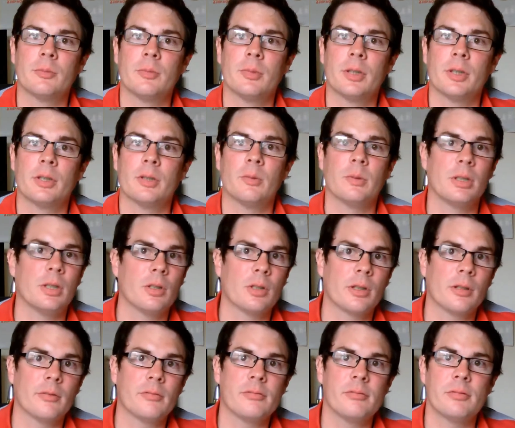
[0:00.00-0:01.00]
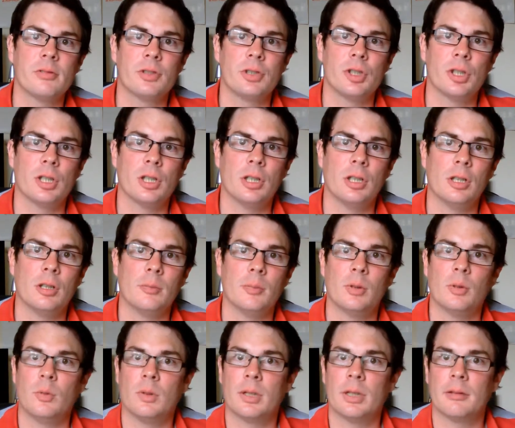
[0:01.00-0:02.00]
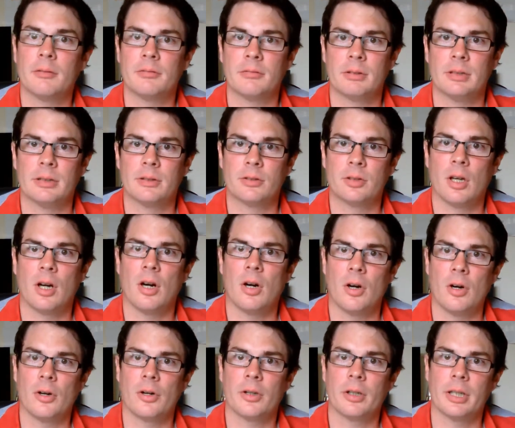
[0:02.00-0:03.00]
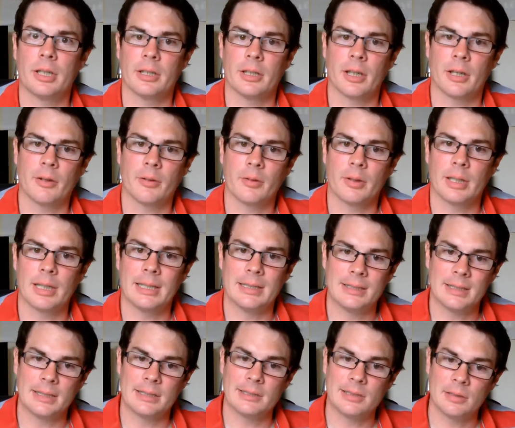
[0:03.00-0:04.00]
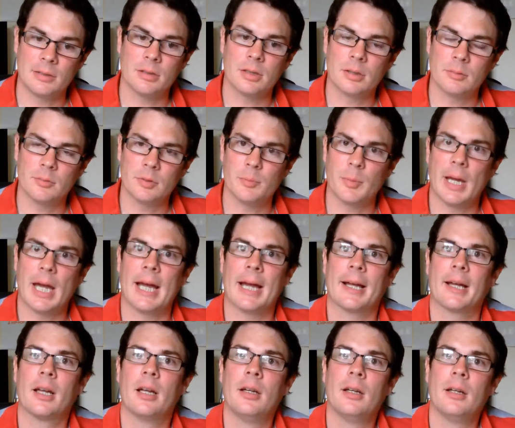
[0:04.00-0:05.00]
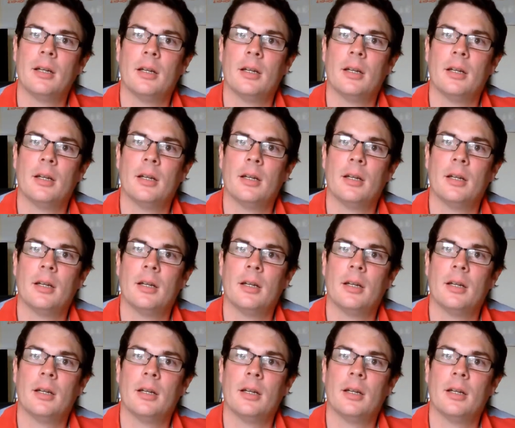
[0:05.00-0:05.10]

something, or when you're looking for a job, or whatever else, or, it still comes back,